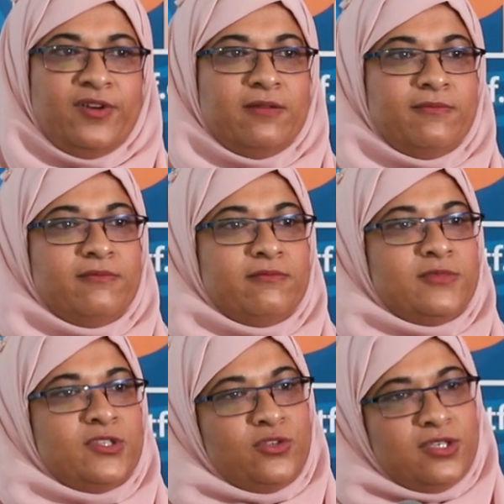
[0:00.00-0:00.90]
from
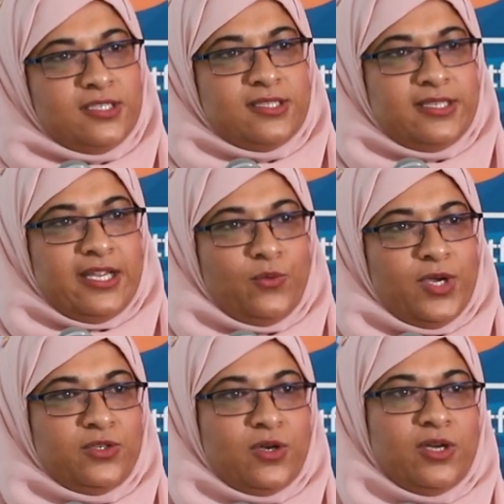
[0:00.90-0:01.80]
students that
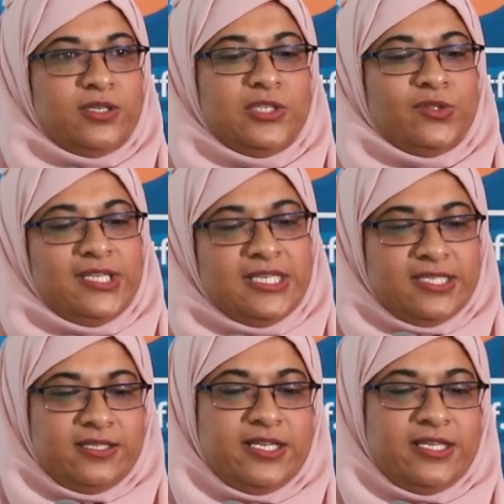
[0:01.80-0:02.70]
want to go out into
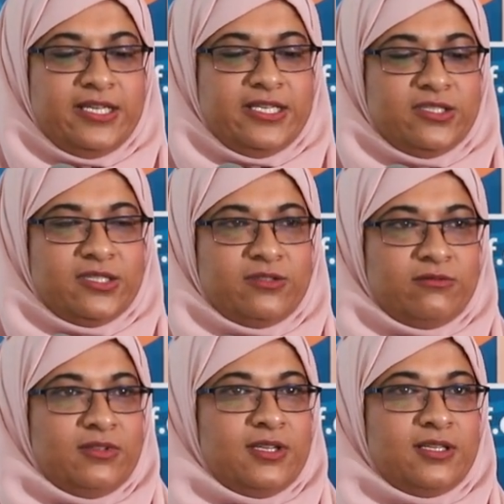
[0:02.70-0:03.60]
industry is
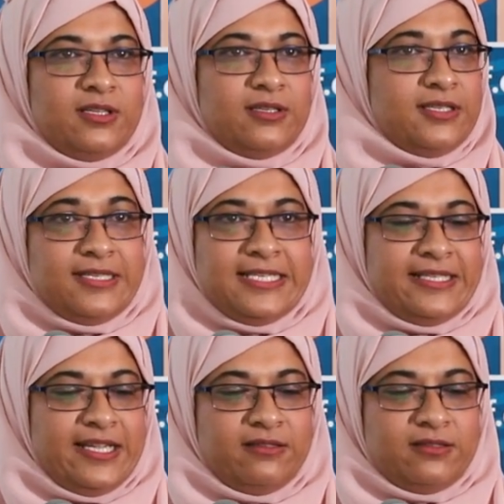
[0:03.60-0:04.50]

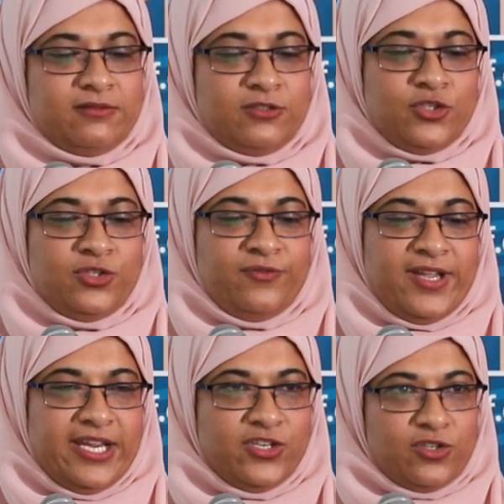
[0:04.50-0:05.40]
that due to
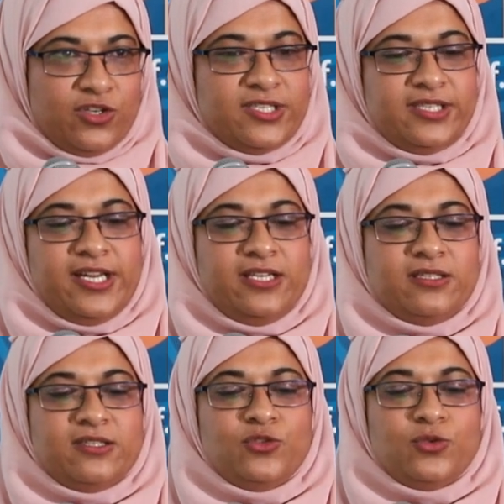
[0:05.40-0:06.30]
financial
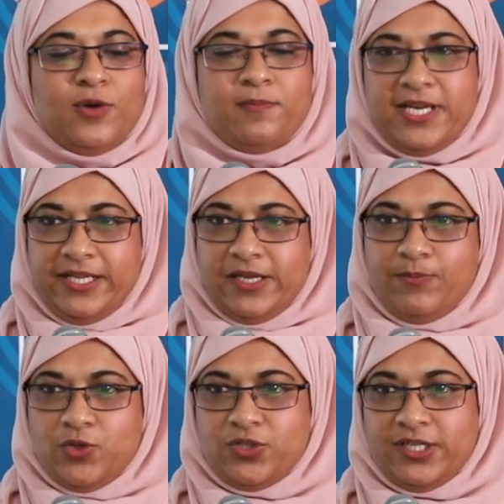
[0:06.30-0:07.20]
constraints to complete their
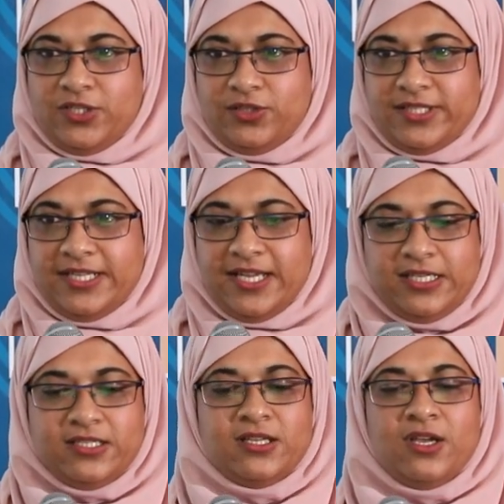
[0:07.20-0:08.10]
postgraduate
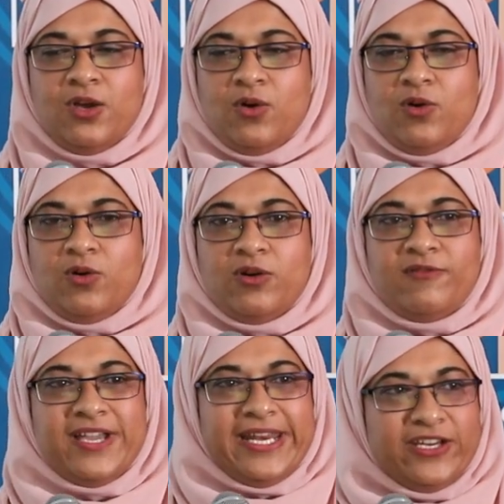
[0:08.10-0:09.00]
studies
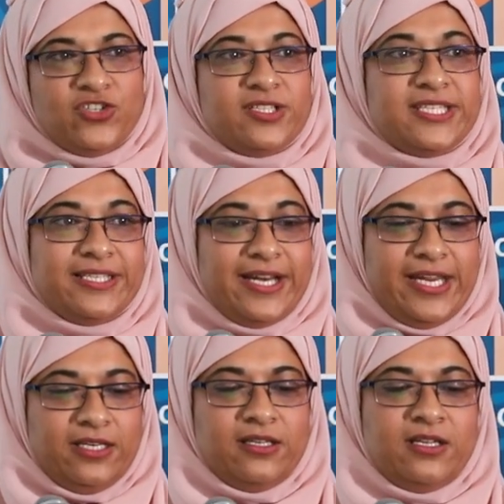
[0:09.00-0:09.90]
or financial
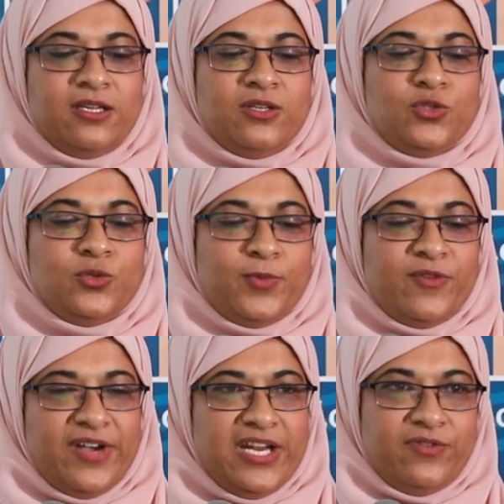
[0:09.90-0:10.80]
strain to
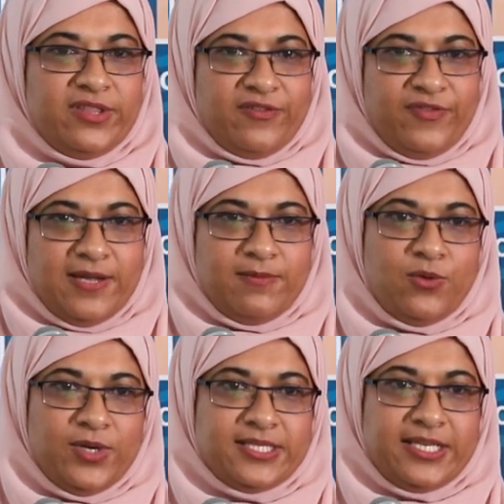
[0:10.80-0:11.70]
provide for their
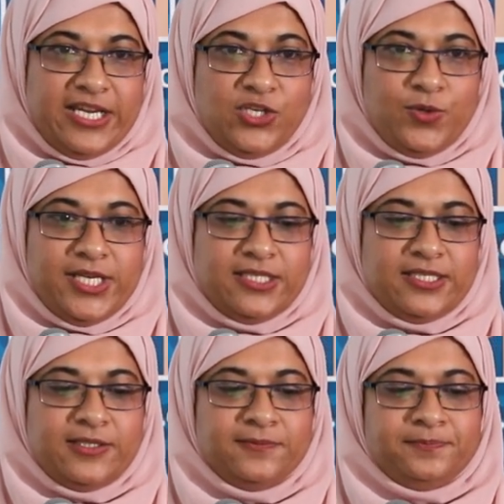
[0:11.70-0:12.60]
family once
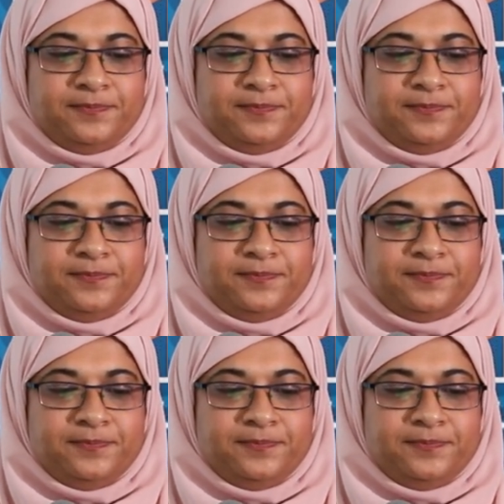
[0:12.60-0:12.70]
graduated.